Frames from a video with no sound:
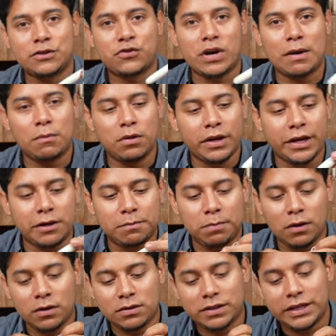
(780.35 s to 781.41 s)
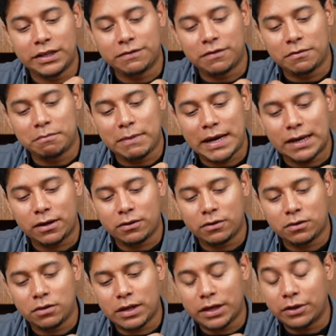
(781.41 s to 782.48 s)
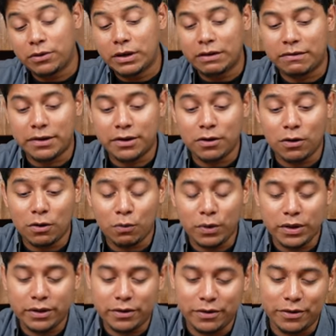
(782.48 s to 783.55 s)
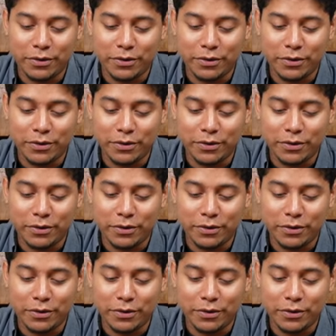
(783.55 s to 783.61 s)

the travel earplugs kit from Matador, like, you never know when you